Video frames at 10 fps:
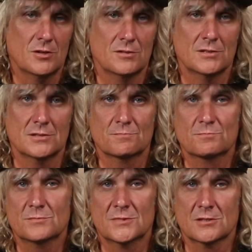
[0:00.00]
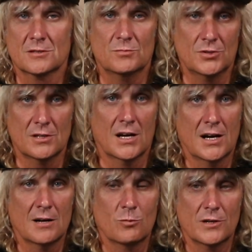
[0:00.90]
on the computer
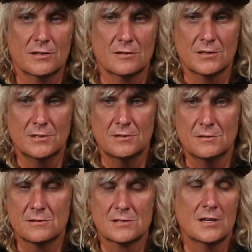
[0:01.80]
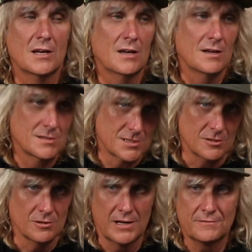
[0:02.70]
hardware that I use.
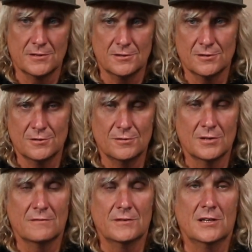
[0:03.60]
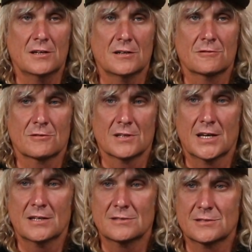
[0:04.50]
Still have to do a video
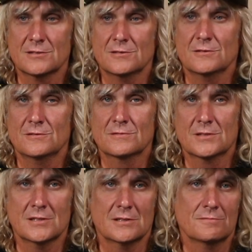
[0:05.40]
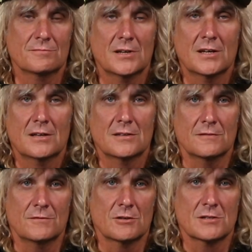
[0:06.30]
related to the
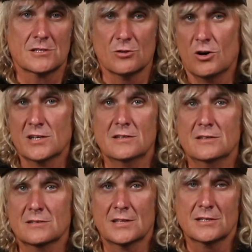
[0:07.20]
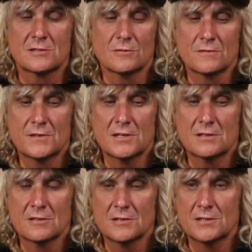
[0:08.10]
various lighting and that sort of thing
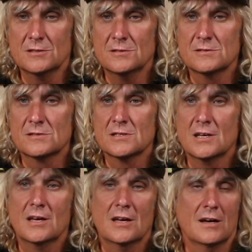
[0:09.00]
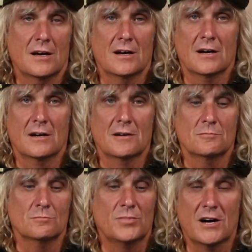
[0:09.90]
that I use.
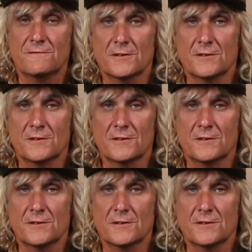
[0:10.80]
But